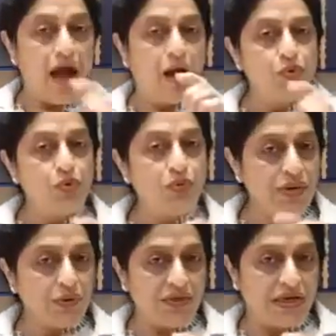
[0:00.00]
How do we
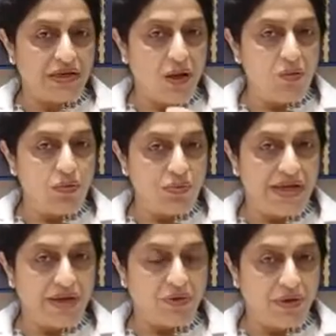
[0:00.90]
know that how good
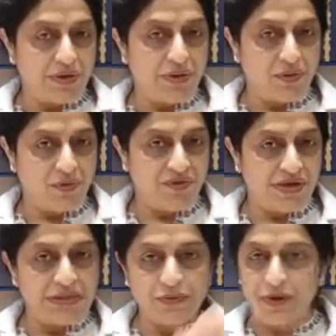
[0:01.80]
are your ovaries?